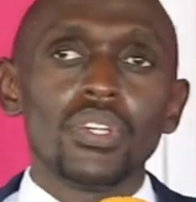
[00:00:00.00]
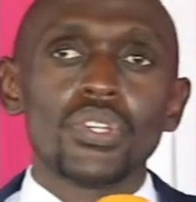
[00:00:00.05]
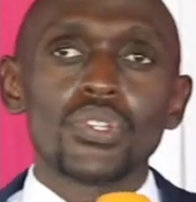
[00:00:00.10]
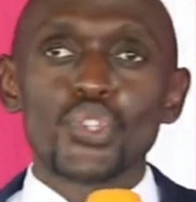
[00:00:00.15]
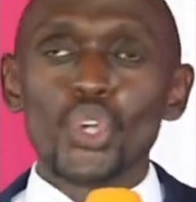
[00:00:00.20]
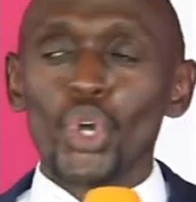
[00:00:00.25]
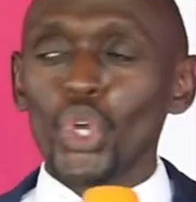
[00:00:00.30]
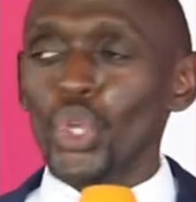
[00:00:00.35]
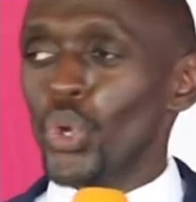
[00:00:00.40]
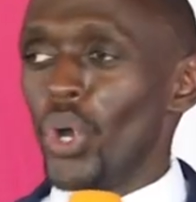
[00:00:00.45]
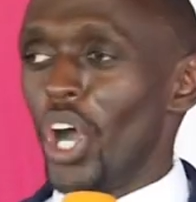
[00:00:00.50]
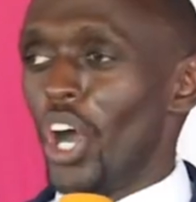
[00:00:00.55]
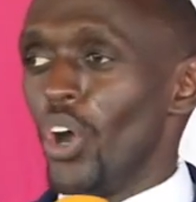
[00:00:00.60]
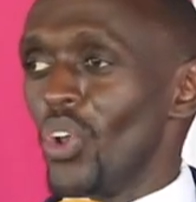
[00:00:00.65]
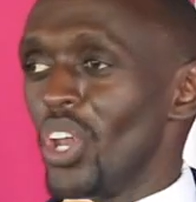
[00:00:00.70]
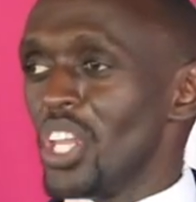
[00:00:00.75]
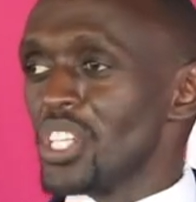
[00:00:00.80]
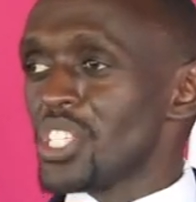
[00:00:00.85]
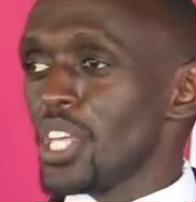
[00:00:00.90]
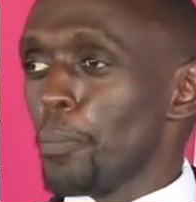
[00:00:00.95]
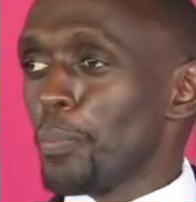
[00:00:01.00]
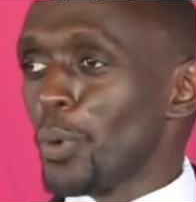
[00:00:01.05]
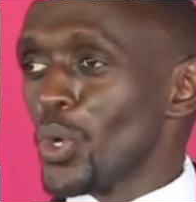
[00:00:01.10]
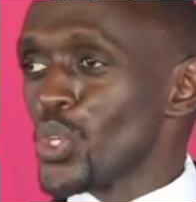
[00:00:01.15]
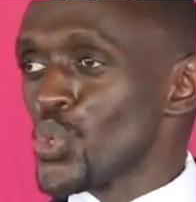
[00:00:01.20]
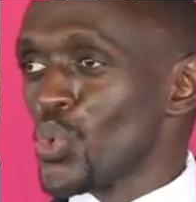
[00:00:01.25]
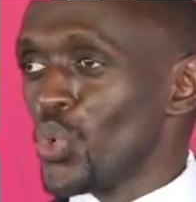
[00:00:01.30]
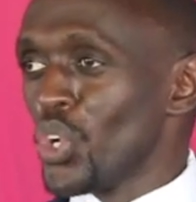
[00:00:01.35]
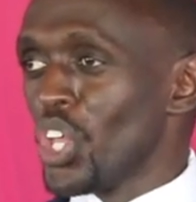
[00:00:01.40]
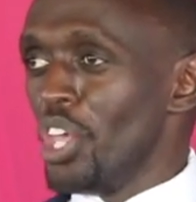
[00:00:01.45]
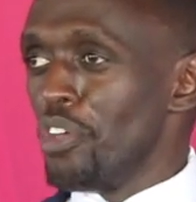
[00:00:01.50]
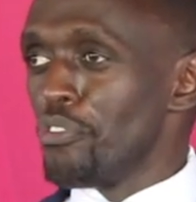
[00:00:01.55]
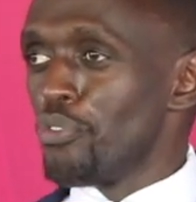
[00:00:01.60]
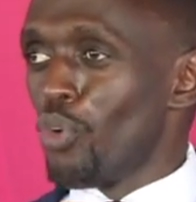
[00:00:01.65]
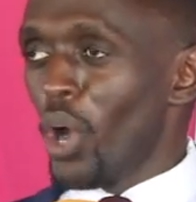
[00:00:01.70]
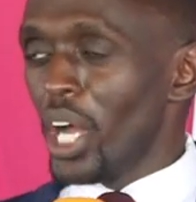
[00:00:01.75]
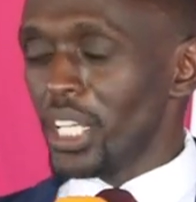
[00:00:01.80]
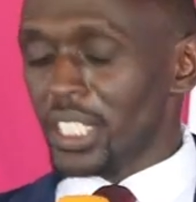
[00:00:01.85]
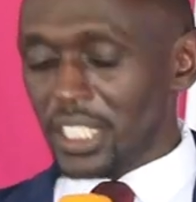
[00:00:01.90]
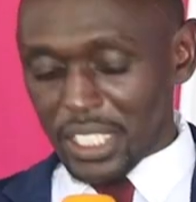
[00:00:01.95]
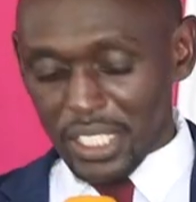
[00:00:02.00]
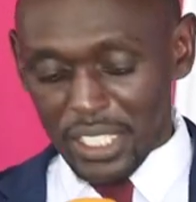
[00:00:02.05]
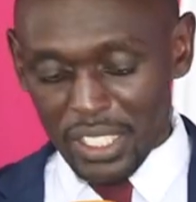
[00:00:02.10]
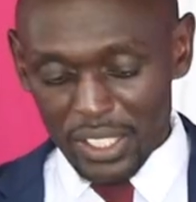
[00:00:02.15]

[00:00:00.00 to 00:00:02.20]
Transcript: So you are only supposed to give what?